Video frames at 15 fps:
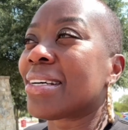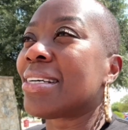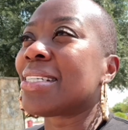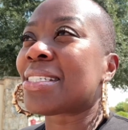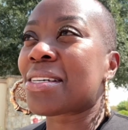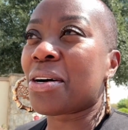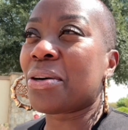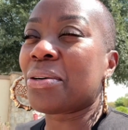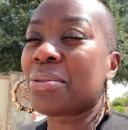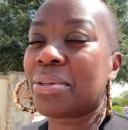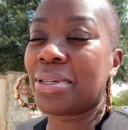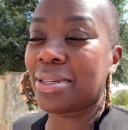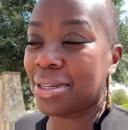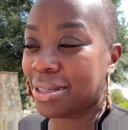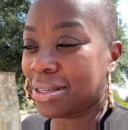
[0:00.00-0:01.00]
So
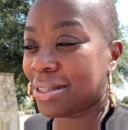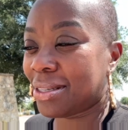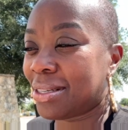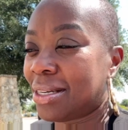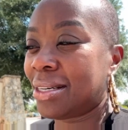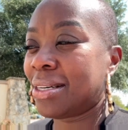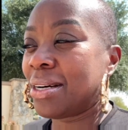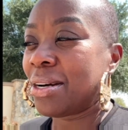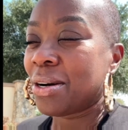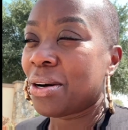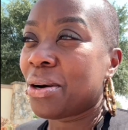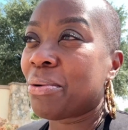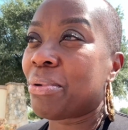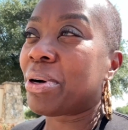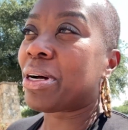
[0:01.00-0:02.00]

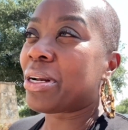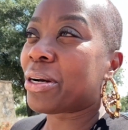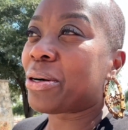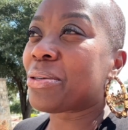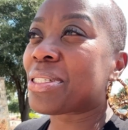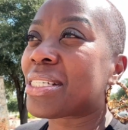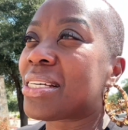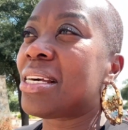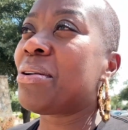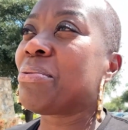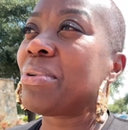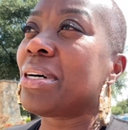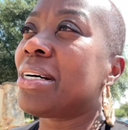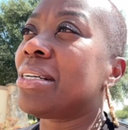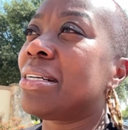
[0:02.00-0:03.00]
we're gonna go see what